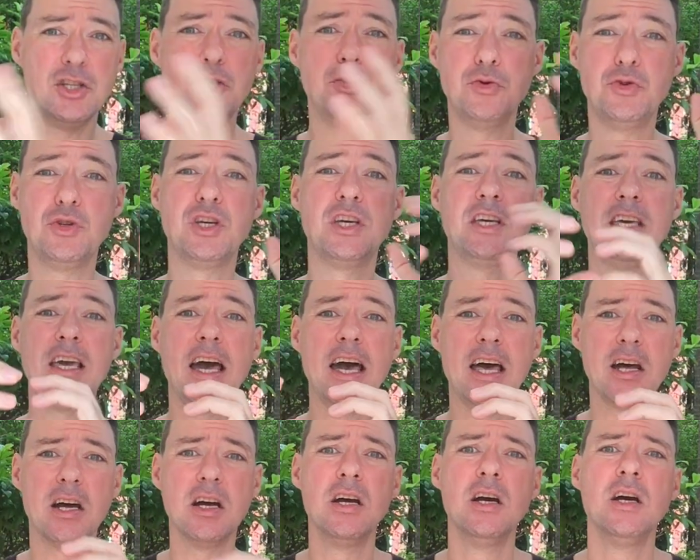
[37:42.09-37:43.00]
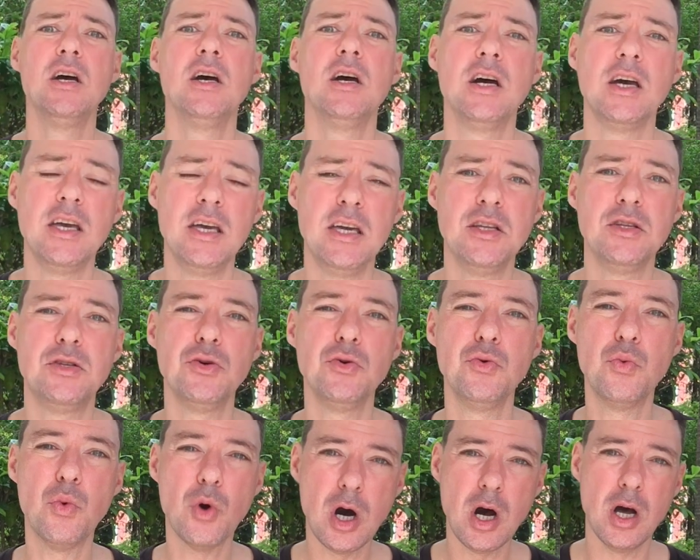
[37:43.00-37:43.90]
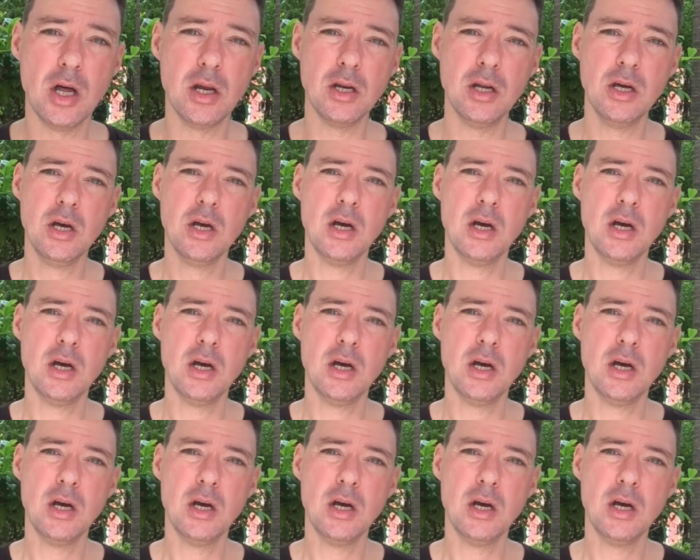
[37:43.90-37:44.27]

together into one,